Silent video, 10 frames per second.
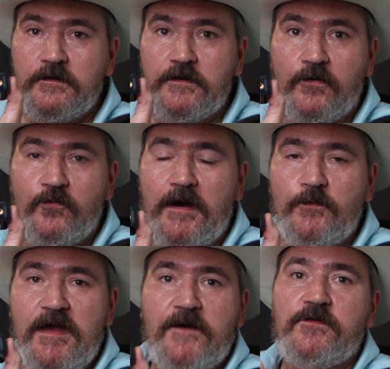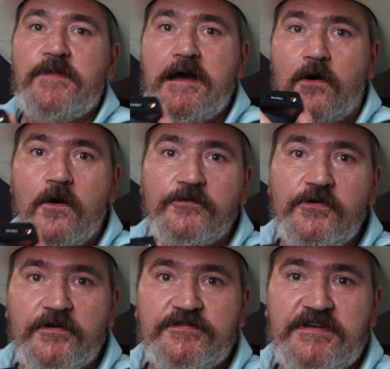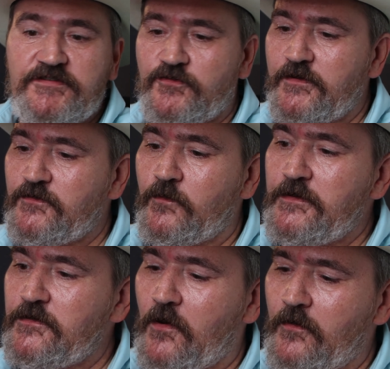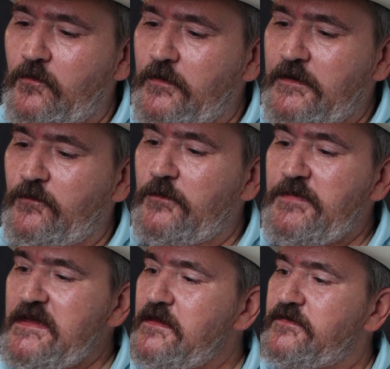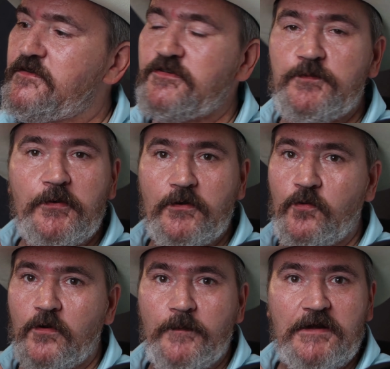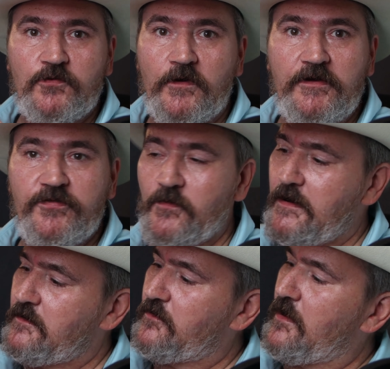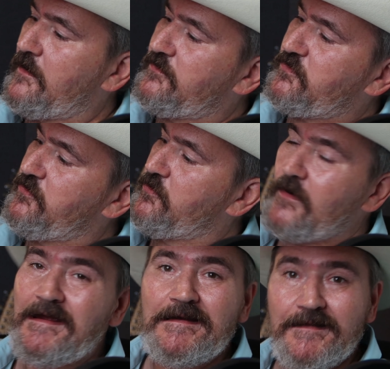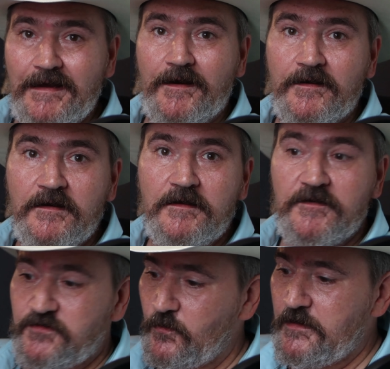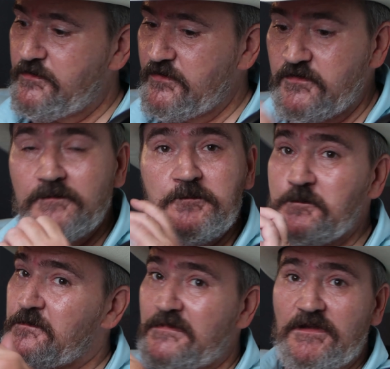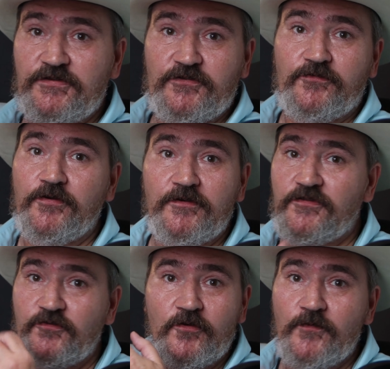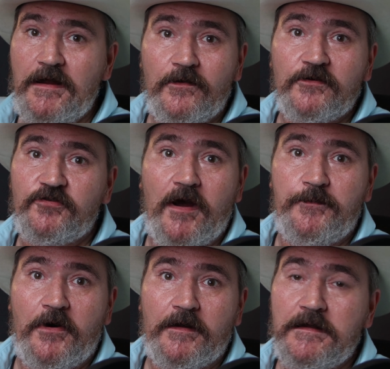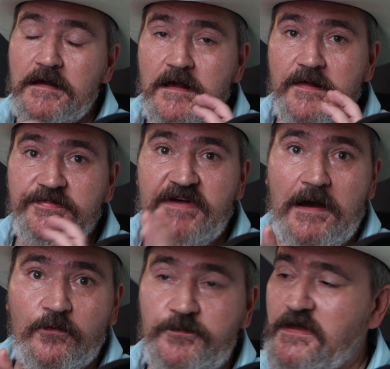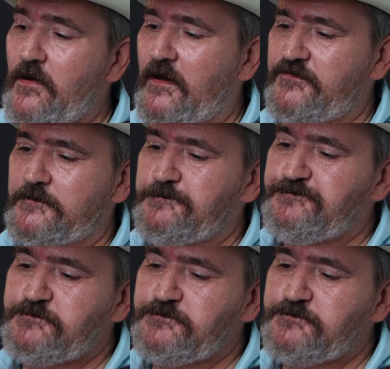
You know, why do we have to buy all your accessories when when it would be easy just to put a quarter by 20 thread uh, screw right there so we could just screw, screw right on a tripod? That would be awesome.